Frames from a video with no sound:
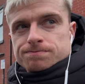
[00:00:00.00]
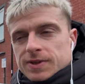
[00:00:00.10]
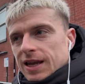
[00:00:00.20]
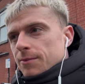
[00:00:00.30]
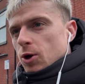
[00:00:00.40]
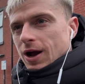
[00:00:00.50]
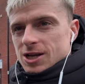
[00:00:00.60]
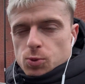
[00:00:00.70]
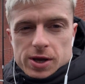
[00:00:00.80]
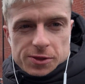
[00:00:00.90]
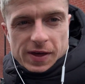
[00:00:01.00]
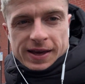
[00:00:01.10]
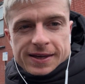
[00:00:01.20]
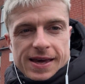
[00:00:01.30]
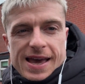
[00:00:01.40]
Let me know, guys, what you
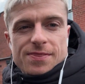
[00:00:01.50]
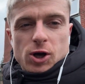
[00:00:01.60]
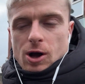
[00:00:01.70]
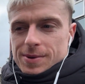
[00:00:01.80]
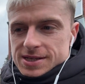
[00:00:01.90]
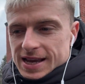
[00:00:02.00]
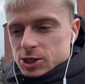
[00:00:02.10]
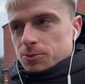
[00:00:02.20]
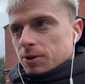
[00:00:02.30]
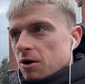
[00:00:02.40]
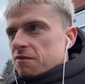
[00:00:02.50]
think in the comment section below.